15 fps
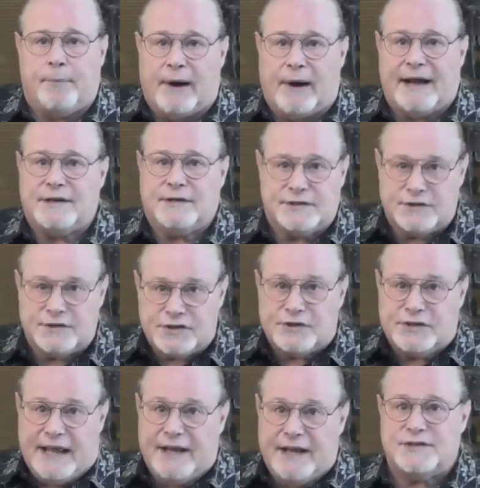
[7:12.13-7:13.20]
practice to
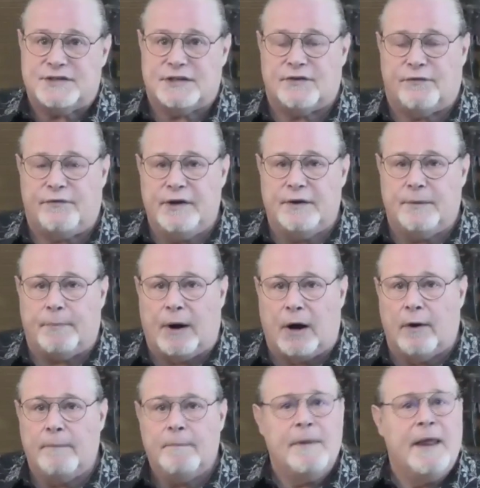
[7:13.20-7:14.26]
stand six feet
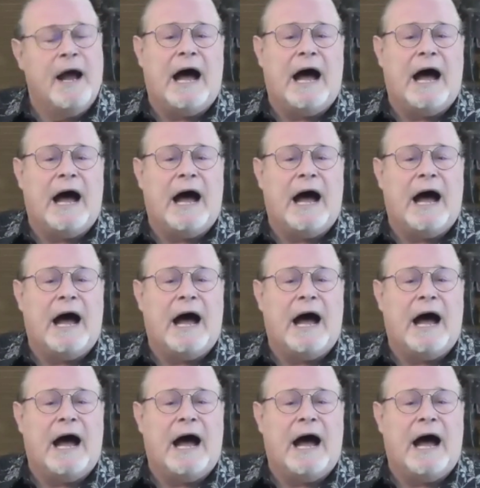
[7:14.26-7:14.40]
apart.